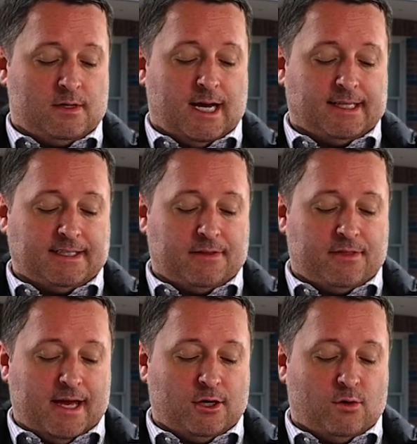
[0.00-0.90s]
I'd like to
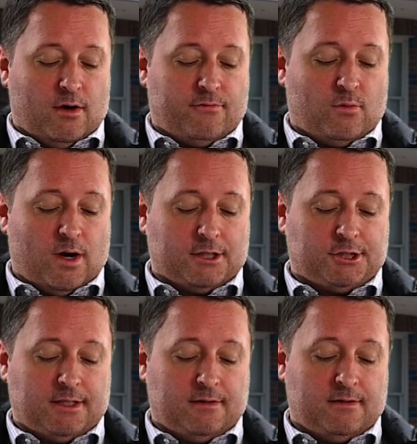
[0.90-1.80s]
thank you all for
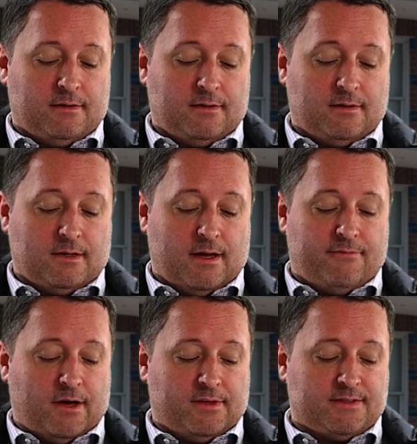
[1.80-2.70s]
watching. I
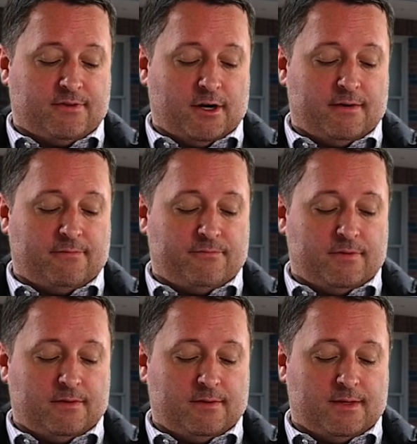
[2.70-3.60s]
found this very,
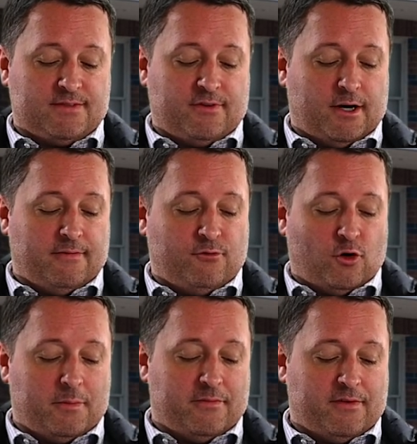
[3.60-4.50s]
this very
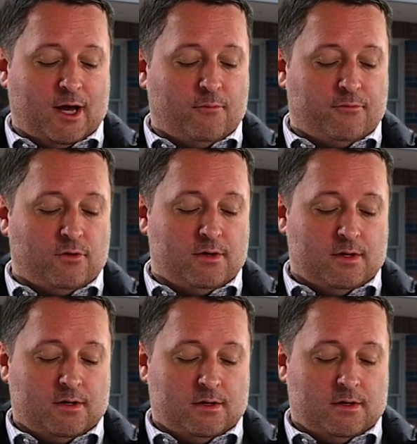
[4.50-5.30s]
informative and helpful.